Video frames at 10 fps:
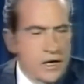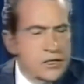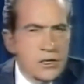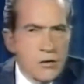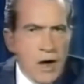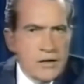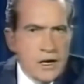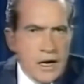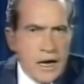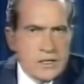It isn't
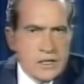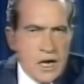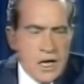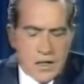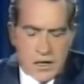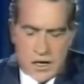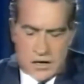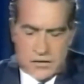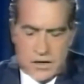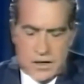directed against any
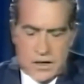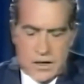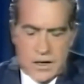other country.